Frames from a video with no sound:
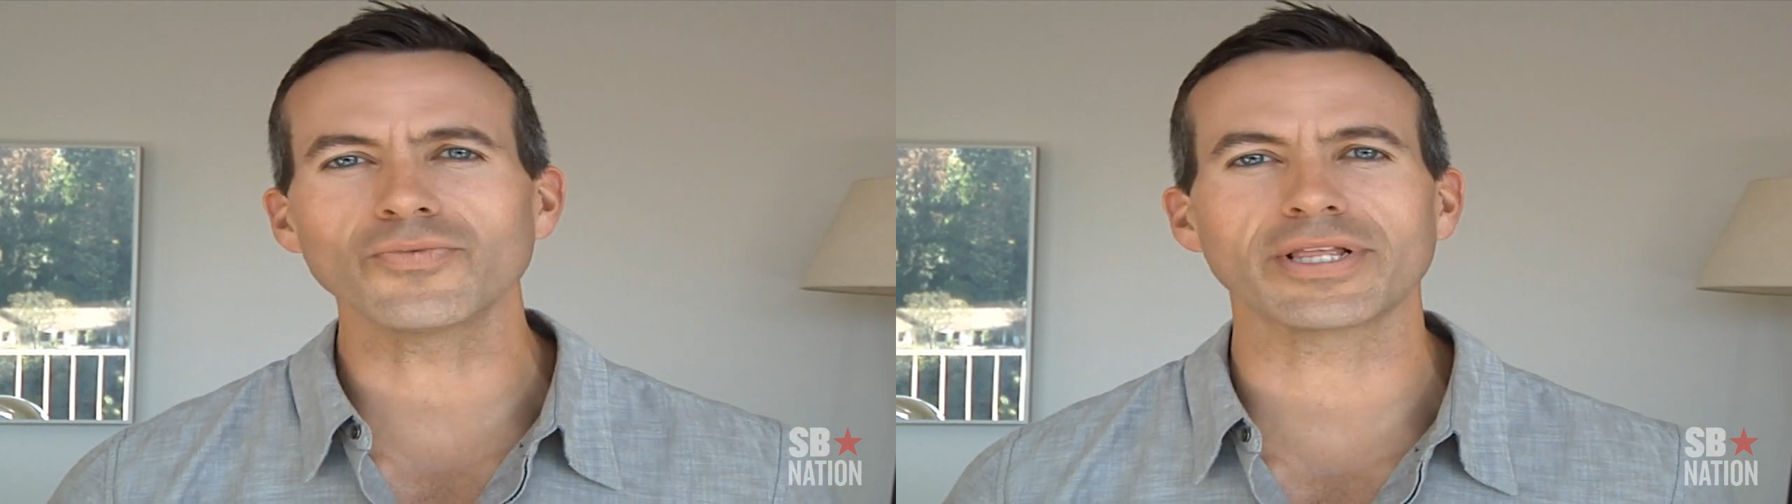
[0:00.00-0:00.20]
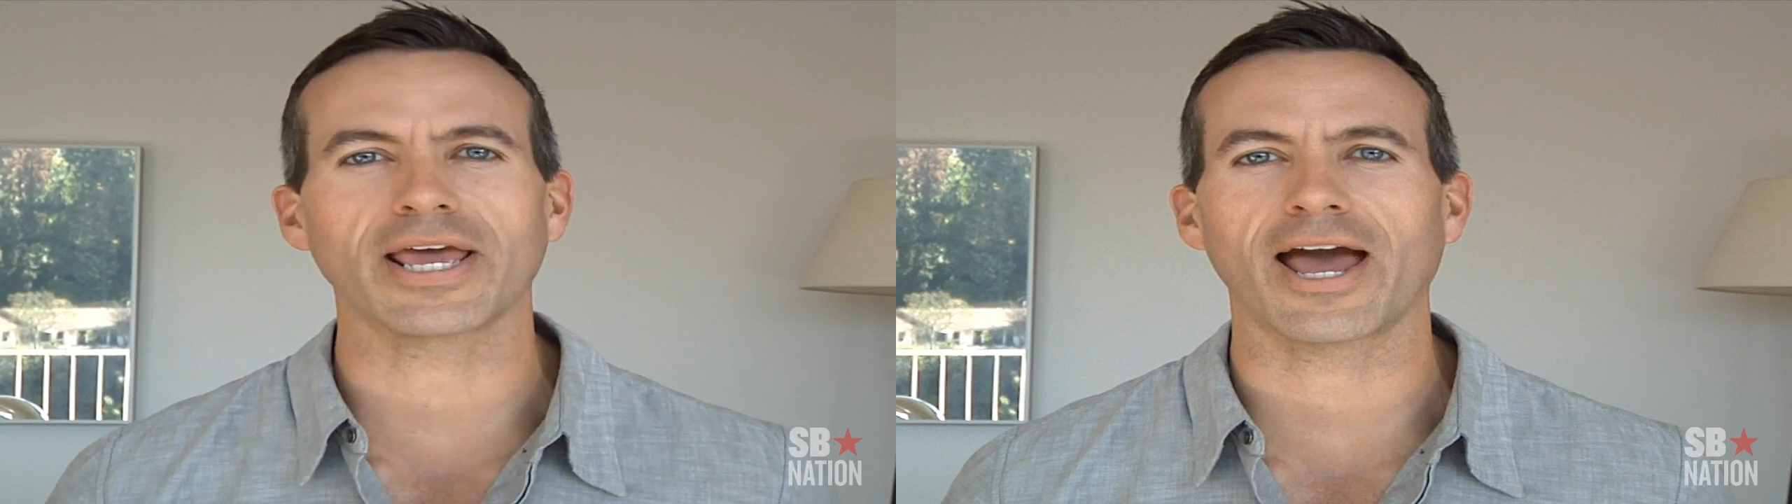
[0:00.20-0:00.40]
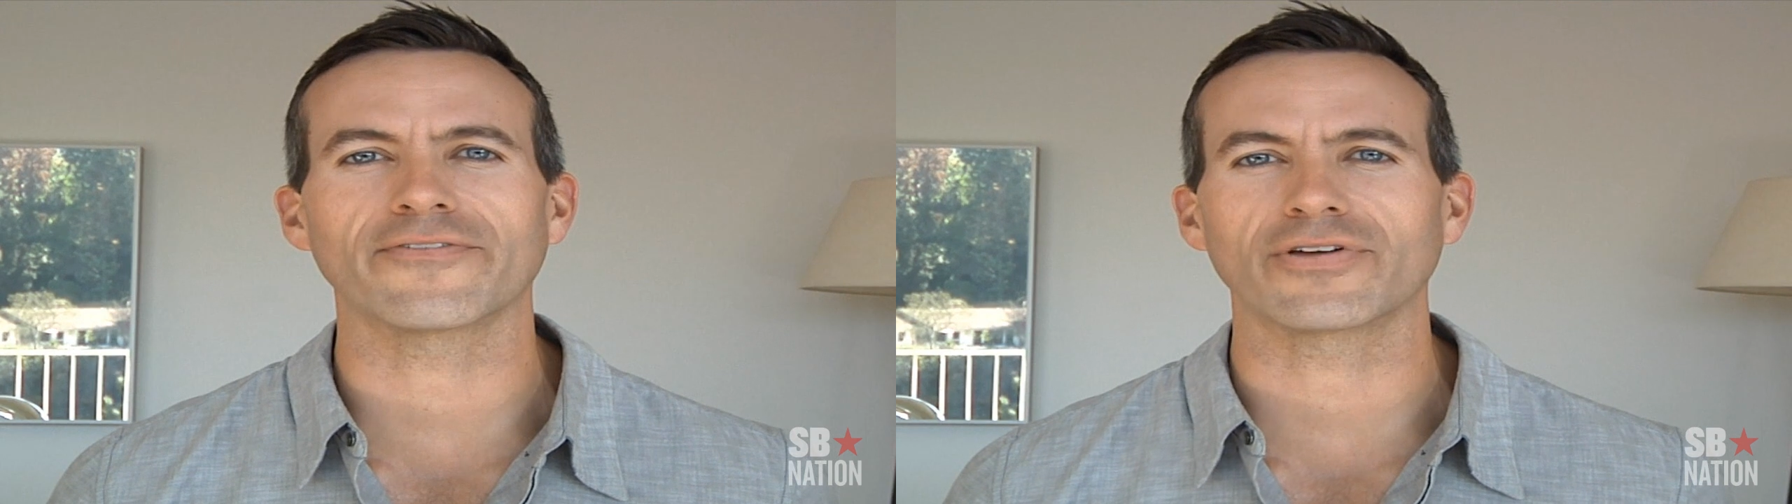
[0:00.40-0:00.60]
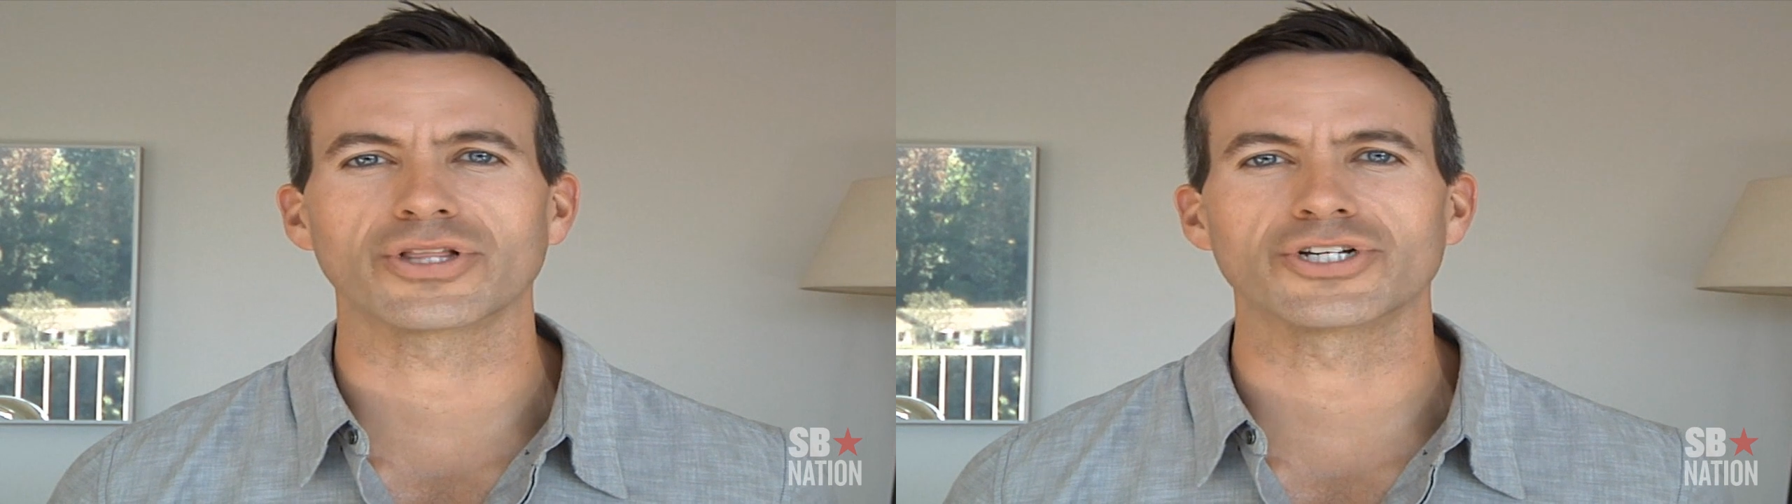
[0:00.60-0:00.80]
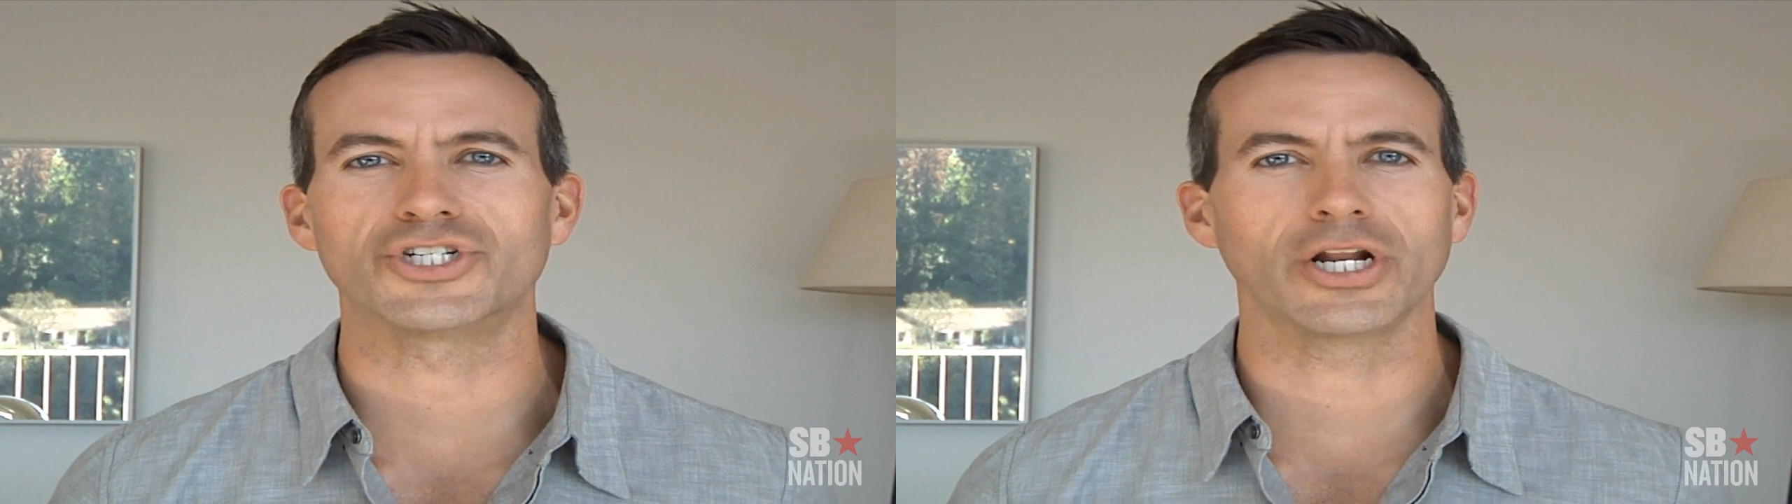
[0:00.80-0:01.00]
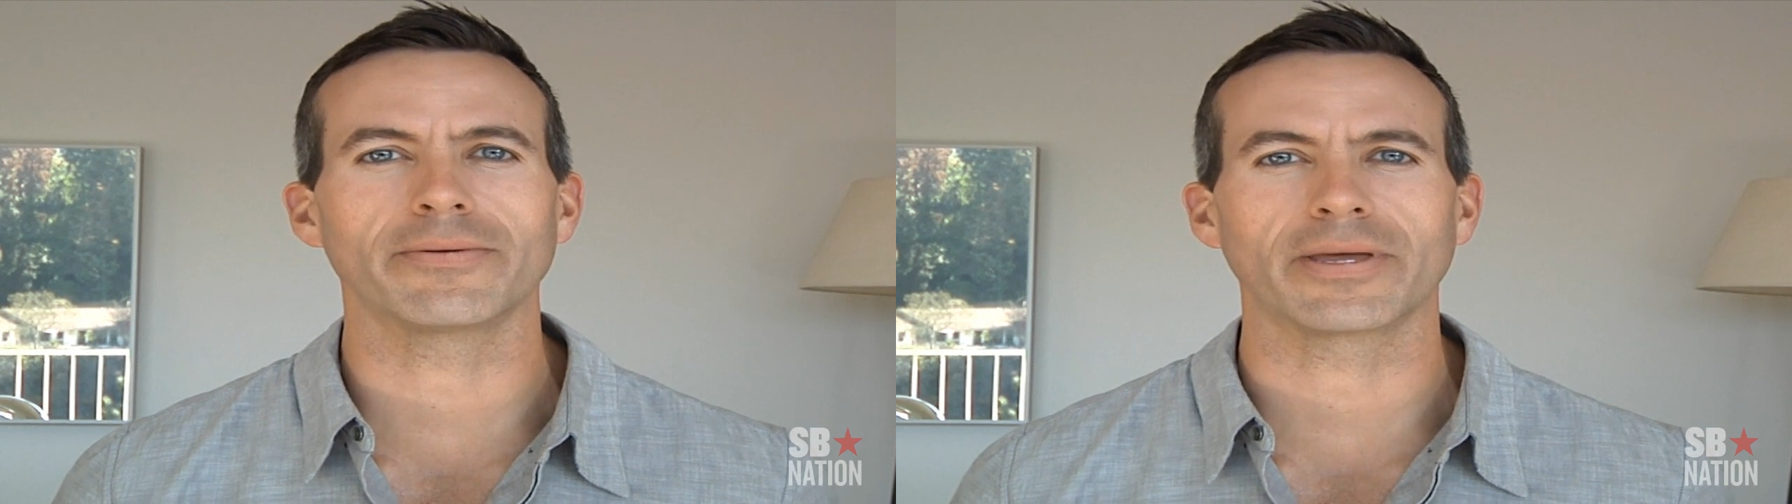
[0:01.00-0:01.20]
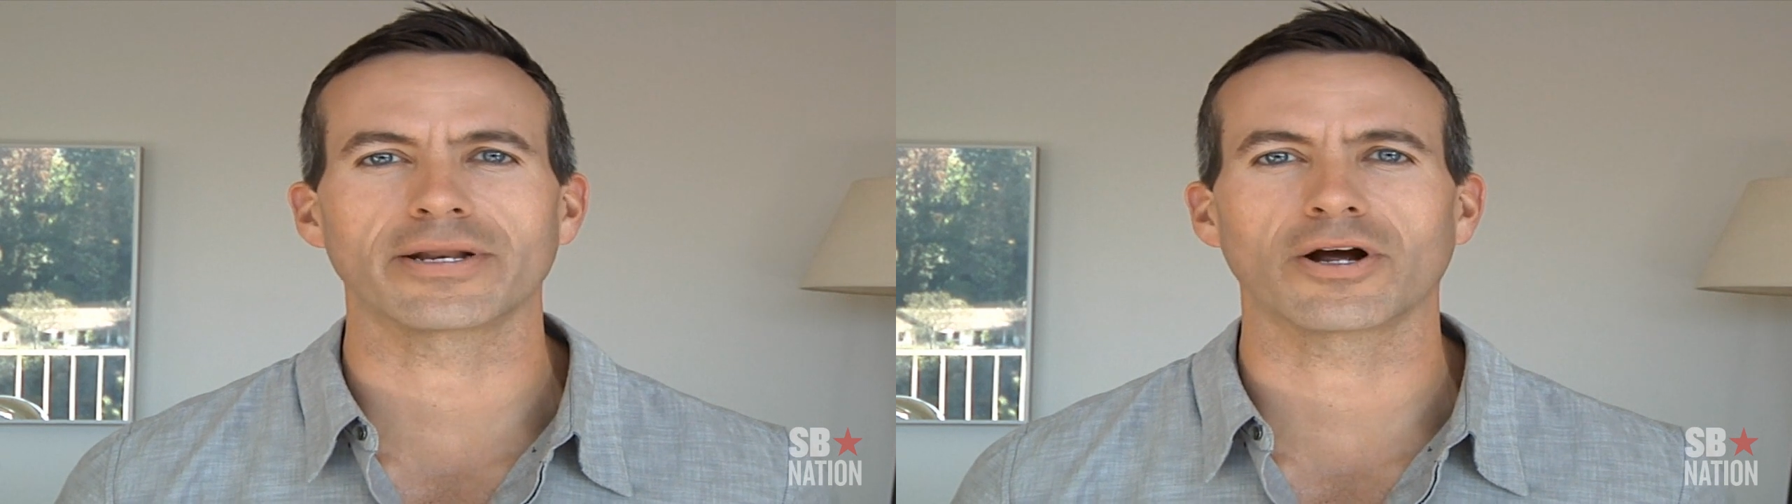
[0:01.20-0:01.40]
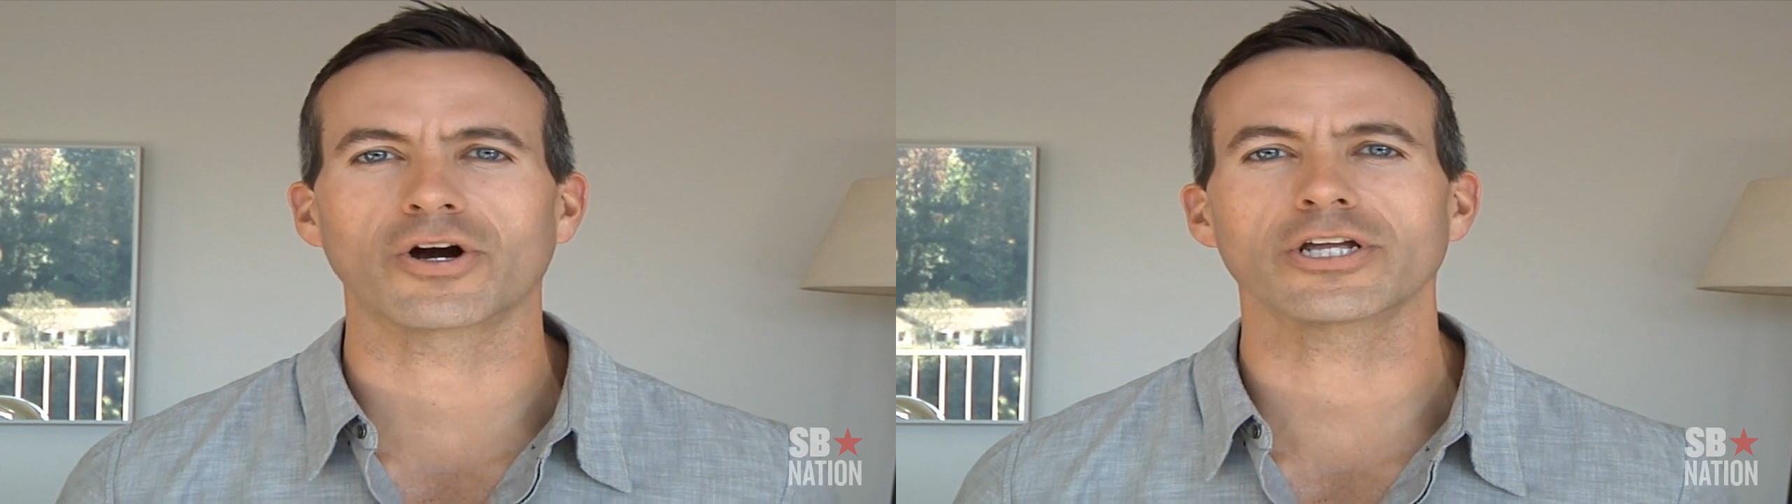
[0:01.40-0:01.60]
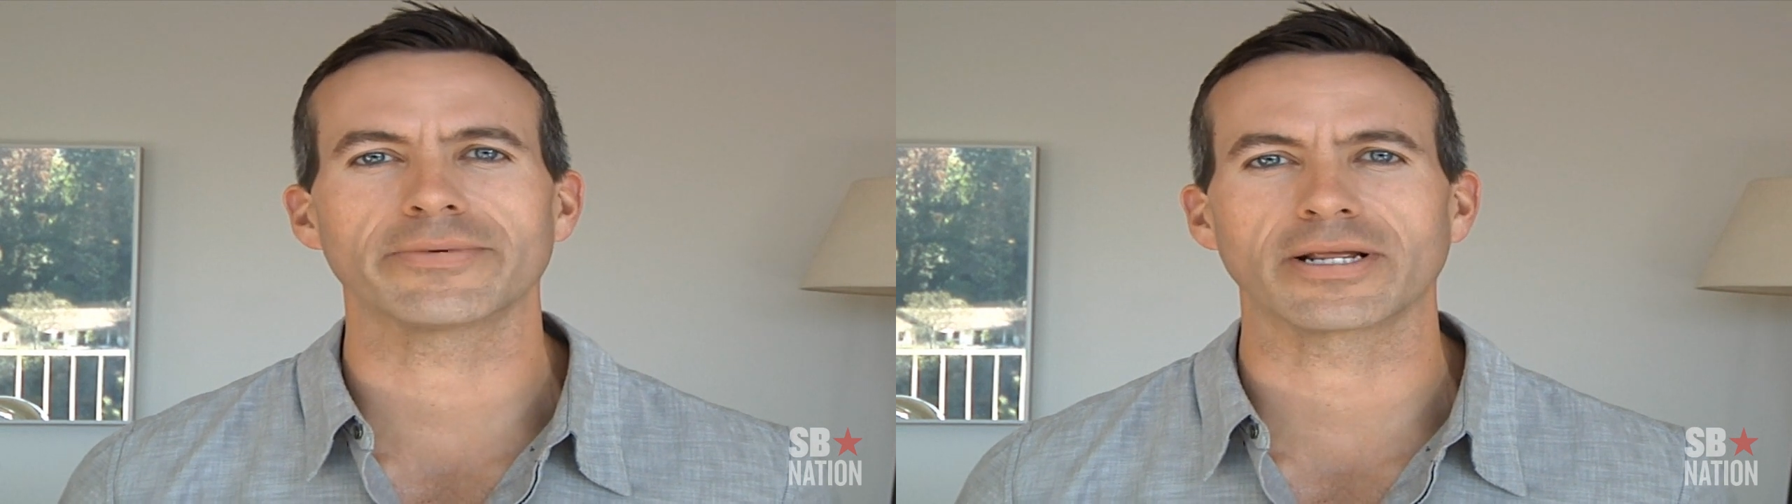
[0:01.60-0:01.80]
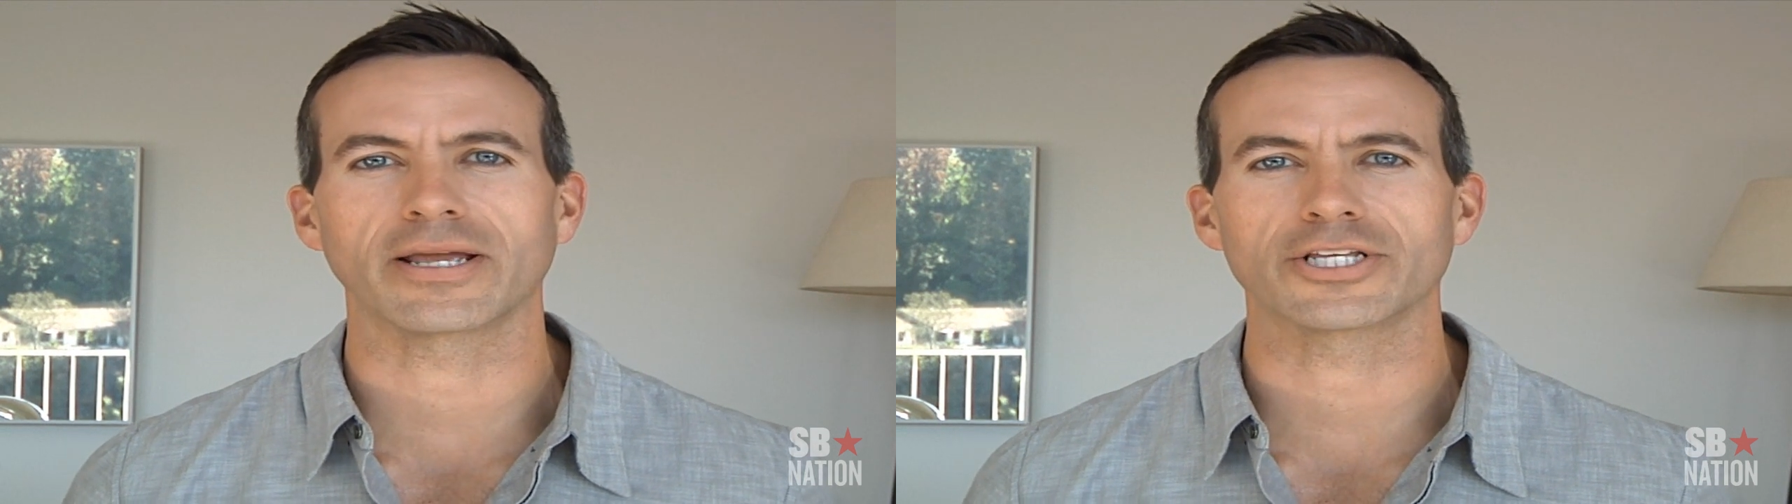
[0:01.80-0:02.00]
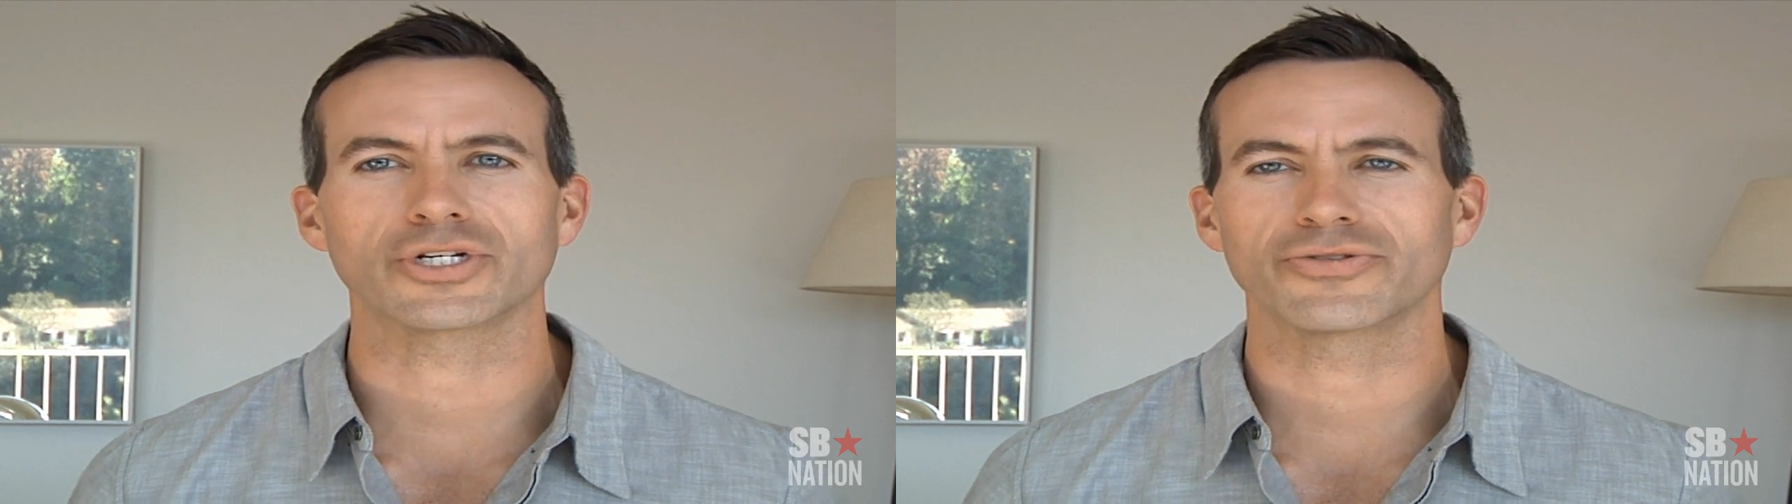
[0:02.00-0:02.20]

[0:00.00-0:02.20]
really have a legitimate argument against her.